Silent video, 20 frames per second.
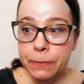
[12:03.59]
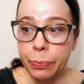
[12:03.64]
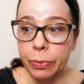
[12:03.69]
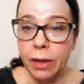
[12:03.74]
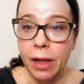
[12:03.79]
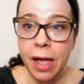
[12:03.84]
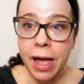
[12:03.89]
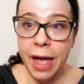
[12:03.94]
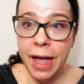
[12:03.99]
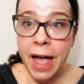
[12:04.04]

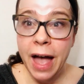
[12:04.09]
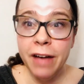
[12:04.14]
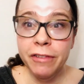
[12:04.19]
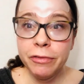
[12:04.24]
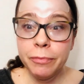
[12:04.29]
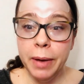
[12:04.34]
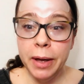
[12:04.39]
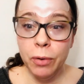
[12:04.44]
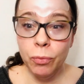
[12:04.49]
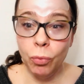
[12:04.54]
I have
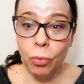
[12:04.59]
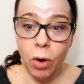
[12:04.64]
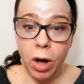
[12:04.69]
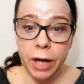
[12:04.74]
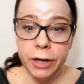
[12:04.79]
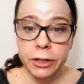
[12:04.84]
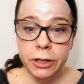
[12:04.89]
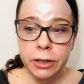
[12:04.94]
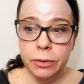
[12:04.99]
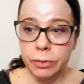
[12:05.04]
my
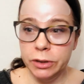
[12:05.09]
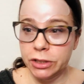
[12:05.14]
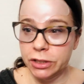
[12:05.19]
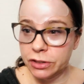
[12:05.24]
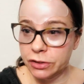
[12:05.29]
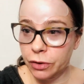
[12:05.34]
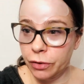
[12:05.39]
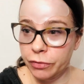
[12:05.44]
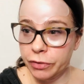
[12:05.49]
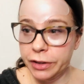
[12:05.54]
water, which
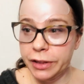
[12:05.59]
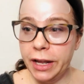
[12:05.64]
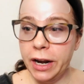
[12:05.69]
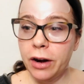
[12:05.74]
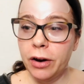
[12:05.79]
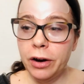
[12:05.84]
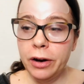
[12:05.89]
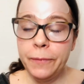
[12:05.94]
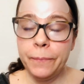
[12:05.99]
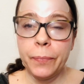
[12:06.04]
is over
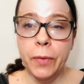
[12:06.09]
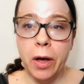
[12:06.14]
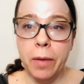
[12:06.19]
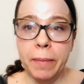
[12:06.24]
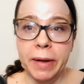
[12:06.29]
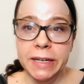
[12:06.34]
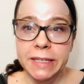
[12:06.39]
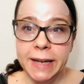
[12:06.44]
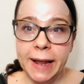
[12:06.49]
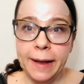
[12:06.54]
there on
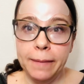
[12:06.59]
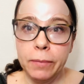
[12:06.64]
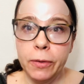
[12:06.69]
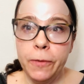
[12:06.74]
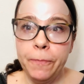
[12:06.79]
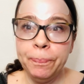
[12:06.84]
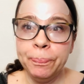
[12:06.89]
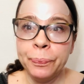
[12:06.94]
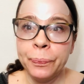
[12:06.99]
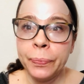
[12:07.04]
my
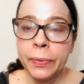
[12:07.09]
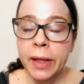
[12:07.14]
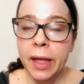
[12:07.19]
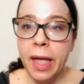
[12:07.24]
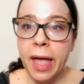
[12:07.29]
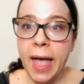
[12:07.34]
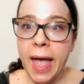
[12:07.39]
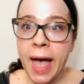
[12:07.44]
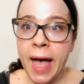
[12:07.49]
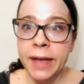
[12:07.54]
table,
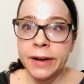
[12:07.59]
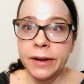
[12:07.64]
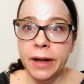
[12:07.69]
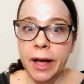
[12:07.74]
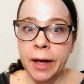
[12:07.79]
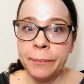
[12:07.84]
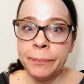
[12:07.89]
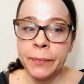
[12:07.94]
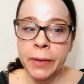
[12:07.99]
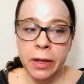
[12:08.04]
and
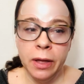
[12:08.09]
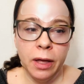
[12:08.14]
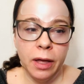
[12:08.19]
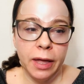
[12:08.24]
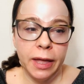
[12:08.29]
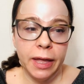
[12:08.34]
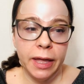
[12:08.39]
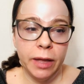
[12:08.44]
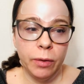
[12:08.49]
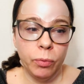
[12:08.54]

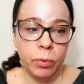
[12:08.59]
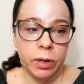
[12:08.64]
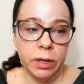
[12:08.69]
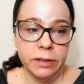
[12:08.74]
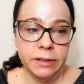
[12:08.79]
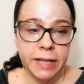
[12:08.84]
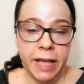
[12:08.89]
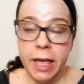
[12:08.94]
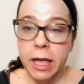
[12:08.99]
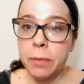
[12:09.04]
it will
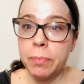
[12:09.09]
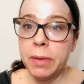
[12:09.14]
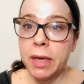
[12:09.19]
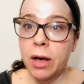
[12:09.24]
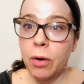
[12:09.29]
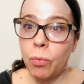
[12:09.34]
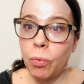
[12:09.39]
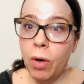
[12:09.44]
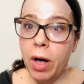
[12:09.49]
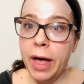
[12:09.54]
take me
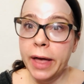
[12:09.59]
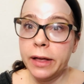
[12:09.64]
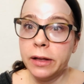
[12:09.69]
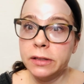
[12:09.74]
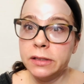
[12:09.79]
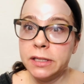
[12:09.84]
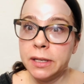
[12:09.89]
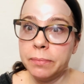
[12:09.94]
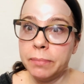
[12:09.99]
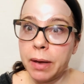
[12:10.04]
a
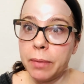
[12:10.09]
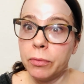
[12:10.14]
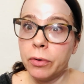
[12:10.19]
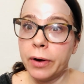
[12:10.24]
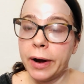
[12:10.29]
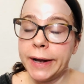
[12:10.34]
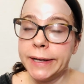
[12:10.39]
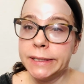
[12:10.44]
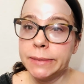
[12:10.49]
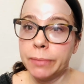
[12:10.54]
while to
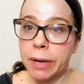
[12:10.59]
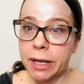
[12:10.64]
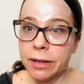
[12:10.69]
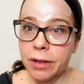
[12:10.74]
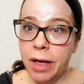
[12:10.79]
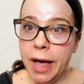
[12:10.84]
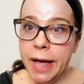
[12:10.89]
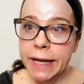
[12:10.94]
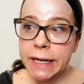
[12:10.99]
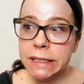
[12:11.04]
memorize my
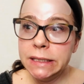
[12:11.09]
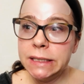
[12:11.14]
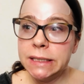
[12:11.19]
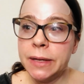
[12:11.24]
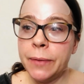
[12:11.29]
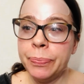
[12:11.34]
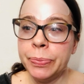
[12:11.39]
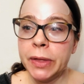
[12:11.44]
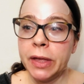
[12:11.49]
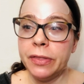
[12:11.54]
lines.
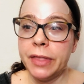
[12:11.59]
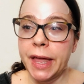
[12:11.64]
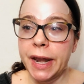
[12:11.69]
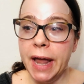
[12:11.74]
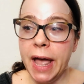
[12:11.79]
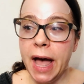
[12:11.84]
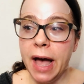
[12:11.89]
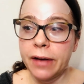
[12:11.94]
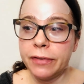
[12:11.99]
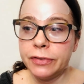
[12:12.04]

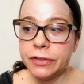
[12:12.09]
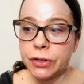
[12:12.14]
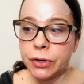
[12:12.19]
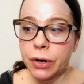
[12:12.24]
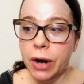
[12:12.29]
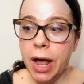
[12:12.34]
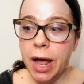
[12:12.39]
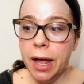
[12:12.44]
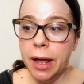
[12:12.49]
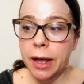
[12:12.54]
Then
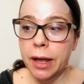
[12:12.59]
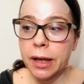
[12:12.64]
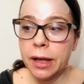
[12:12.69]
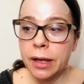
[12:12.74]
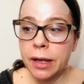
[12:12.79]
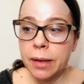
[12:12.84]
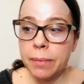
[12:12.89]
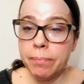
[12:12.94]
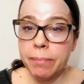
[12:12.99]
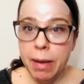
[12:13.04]
after I
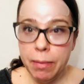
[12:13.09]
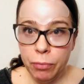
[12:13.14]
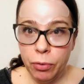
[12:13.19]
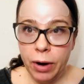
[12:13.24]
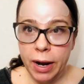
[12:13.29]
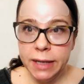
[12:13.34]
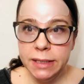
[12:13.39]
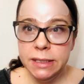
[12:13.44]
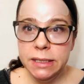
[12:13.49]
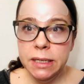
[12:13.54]

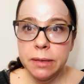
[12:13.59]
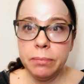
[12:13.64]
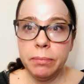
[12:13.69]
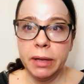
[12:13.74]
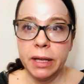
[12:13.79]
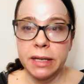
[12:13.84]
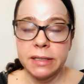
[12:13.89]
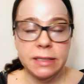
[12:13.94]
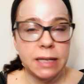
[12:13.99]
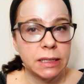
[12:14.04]
memorize them,
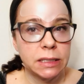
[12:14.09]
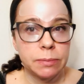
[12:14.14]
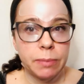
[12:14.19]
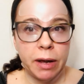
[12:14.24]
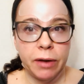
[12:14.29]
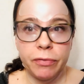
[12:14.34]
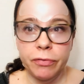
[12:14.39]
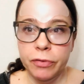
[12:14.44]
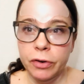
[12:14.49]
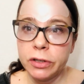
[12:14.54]
because that's
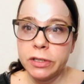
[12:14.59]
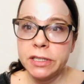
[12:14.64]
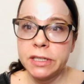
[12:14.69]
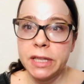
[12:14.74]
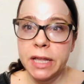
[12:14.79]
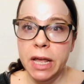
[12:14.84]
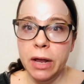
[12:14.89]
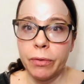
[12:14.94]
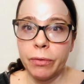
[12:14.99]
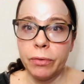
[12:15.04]
my first
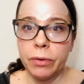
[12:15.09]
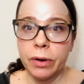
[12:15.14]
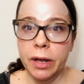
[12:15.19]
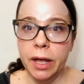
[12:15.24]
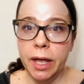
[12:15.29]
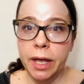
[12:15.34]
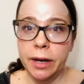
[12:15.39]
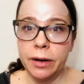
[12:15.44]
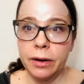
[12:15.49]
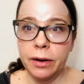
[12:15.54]
thing
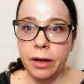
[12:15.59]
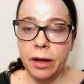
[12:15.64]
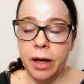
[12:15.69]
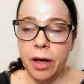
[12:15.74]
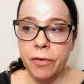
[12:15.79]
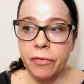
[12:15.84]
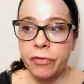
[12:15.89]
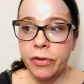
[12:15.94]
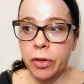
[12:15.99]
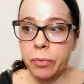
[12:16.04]
in
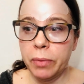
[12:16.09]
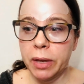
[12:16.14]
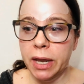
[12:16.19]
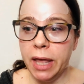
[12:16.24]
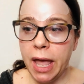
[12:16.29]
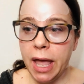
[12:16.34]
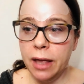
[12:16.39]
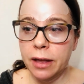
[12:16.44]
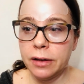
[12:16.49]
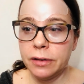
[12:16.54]
film
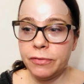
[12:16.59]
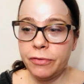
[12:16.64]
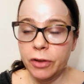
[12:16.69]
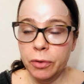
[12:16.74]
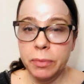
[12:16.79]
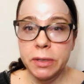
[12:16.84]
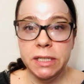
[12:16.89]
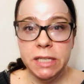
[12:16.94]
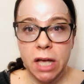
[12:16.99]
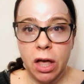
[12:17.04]

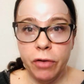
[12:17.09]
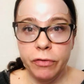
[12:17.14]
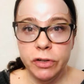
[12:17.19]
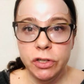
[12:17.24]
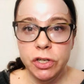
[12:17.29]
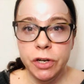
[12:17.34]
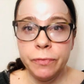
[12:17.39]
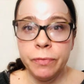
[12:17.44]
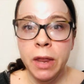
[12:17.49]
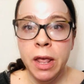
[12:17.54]
and
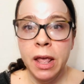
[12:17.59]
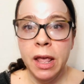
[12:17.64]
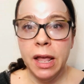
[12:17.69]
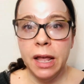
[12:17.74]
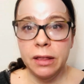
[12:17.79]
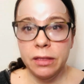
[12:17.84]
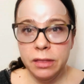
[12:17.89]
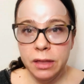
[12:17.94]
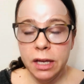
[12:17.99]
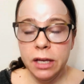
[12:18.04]
television.
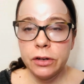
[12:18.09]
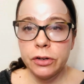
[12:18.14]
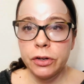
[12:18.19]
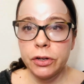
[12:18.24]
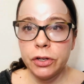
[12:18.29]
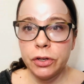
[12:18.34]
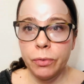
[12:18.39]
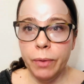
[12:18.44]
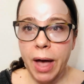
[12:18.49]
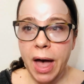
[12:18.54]
In theater,
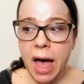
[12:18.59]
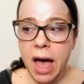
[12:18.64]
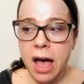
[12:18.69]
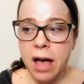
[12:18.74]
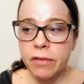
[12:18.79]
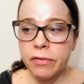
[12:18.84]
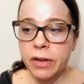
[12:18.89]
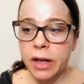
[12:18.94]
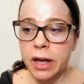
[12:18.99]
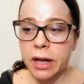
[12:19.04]
you
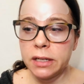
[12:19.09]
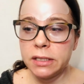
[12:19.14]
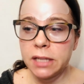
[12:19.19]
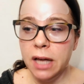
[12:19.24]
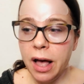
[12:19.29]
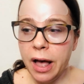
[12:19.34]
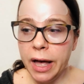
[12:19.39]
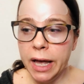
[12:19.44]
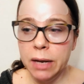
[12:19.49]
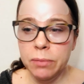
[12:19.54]
have
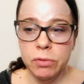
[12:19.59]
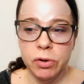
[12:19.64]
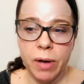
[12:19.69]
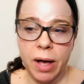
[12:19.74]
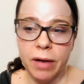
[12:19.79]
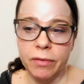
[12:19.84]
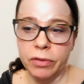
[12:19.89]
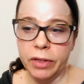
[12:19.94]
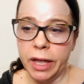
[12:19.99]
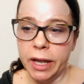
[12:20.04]
time, you
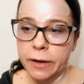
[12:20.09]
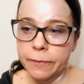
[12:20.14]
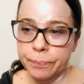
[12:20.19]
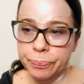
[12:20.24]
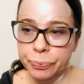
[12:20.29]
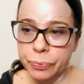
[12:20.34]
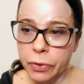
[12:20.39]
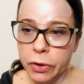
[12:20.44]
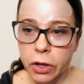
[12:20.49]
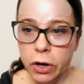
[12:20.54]
have like,
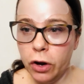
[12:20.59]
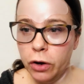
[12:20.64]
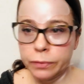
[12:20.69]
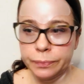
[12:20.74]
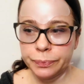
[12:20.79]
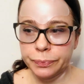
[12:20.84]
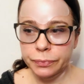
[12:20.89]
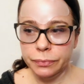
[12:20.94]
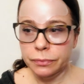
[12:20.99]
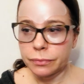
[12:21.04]
you know,
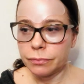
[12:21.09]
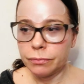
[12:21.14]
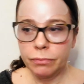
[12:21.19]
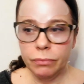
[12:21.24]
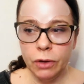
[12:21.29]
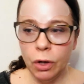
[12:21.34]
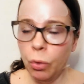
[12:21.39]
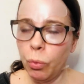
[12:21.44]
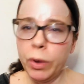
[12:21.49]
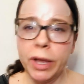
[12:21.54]

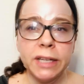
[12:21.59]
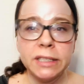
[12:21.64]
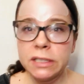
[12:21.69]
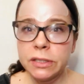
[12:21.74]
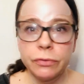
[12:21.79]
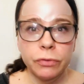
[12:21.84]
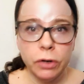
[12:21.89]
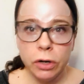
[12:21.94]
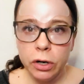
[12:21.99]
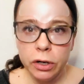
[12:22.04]
weeks
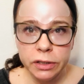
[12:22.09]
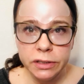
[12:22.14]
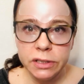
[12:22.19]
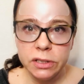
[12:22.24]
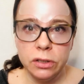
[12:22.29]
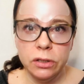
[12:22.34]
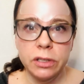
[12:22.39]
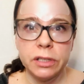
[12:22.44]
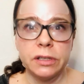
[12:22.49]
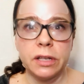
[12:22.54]
of
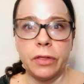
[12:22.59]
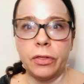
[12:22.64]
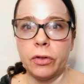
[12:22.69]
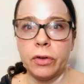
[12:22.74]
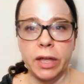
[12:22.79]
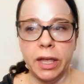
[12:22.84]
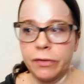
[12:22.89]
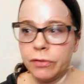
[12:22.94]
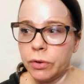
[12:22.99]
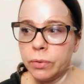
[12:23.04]
rehearsal, and then they'll
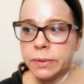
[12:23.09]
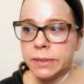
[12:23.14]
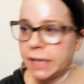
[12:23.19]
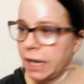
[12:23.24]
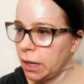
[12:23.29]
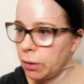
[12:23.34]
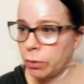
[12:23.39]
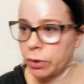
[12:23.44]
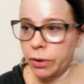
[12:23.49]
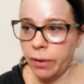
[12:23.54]
give you a
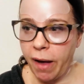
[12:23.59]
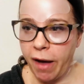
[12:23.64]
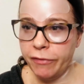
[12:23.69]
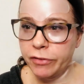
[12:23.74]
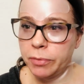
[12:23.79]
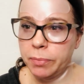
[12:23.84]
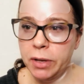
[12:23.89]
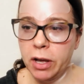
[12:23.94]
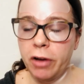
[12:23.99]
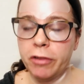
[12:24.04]
date where you have
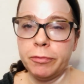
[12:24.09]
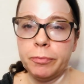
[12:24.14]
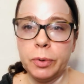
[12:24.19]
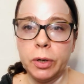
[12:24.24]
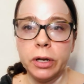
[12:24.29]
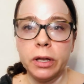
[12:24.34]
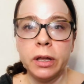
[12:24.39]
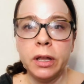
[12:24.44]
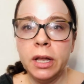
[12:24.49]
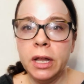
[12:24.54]
to be off
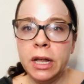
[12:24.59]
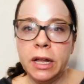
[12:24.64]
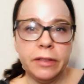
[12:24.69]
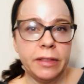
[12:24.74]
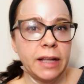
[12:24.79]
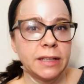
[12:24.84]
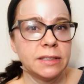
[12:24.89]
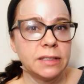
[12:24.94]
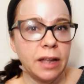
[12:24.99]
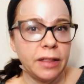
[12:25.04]
book.
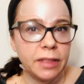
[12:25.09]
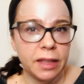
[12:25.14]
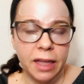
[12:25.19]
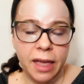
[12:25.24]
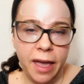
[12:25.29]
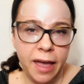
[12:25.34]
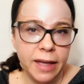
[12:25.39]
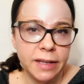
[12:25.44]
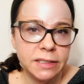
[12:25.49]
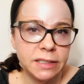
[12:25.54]
That's not the
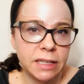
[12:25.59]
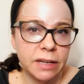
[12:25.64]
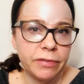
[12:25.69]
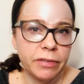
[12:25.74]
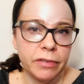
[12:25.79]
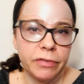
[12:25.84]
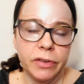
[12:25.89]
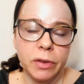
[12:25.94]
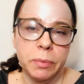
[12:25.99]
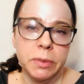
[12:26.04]
case
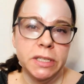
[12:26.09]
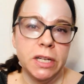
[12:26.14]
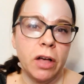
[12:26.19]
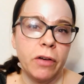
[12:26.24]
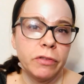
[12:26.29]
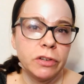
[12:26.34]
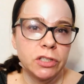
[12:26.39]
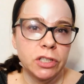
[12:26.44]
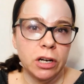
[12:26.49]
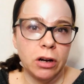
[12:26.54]
for film and
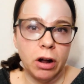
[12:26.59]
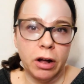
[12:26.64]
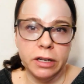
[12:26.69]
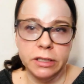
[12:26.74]
television.